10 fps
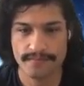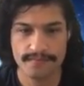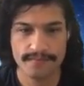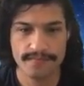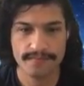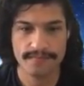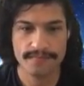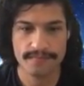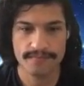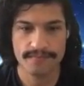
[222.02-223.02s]

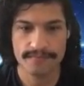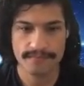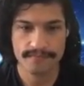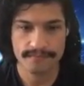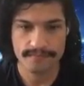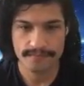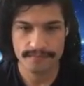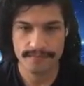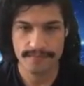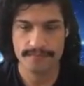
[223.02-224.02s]

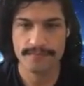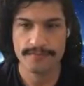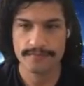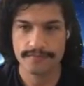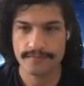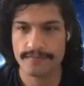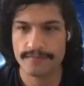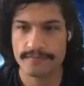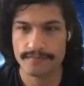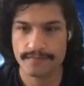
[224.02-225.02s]

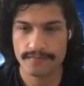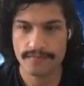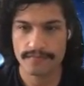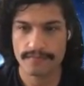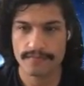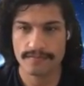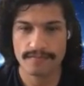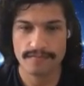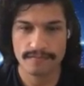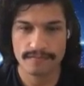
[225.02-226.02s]
(silent)